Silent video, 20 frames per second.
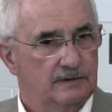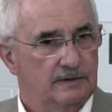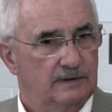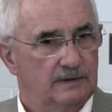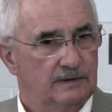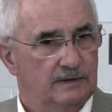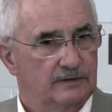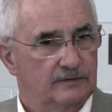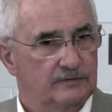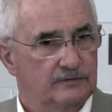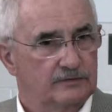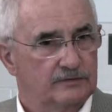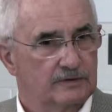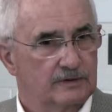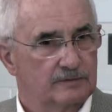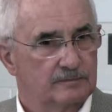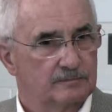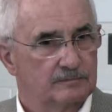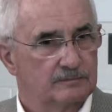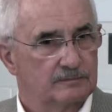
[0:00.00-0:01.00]
and it's
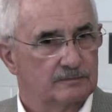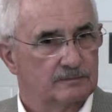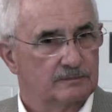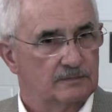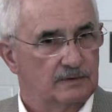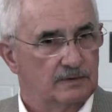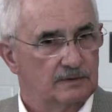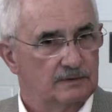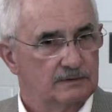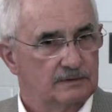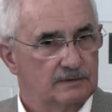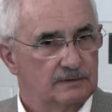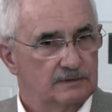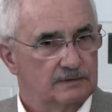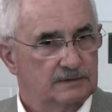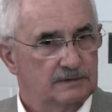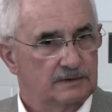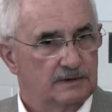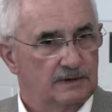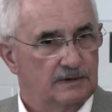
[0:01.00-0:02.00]

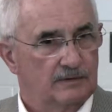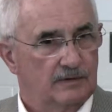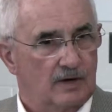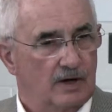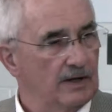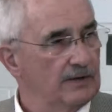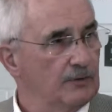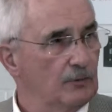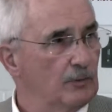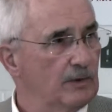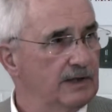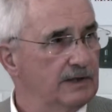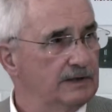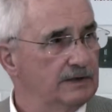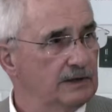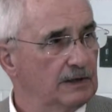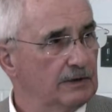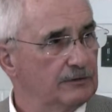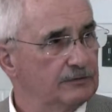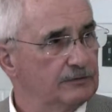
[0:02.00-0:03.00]
on the way to
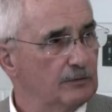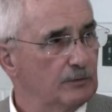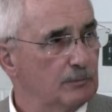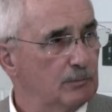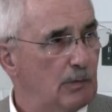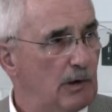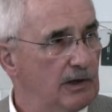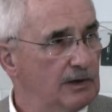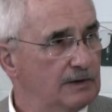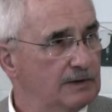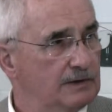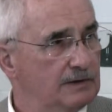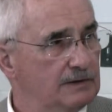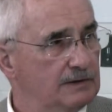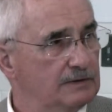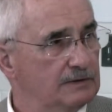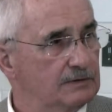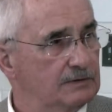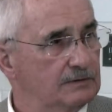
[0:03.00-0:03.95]
Yellowstone Park. And